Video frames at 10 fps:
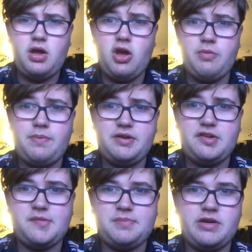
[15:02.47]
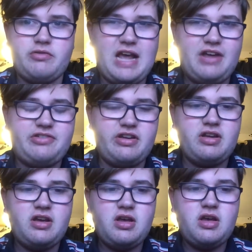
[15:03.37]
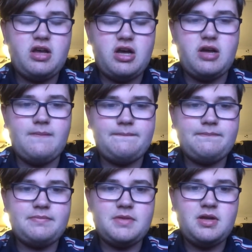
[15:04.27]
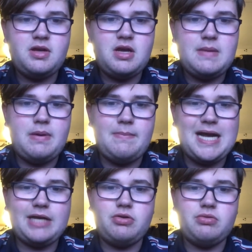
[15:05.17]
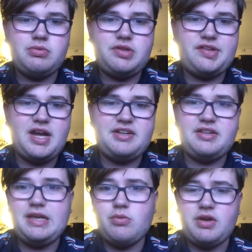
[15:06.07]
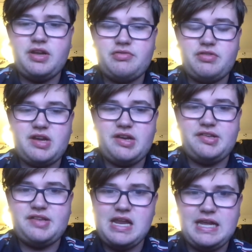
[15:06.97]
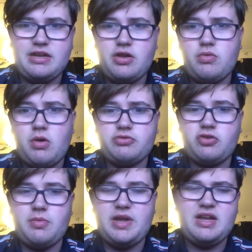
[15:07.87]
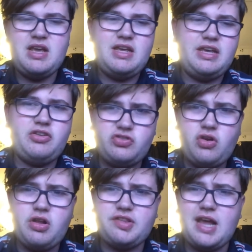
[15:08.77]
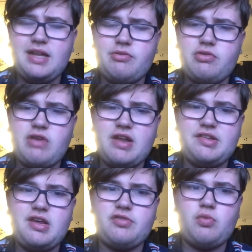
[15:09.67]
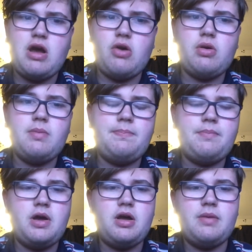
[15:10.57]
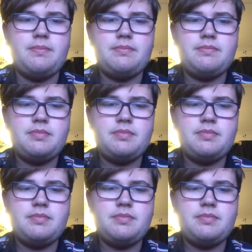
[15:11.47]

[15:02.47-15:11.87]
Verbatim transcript: open disciplinary action, um, but Michael decided that he wanted to resign instead. He knew what was coming. You could sort of tell he regrets it as well. Um,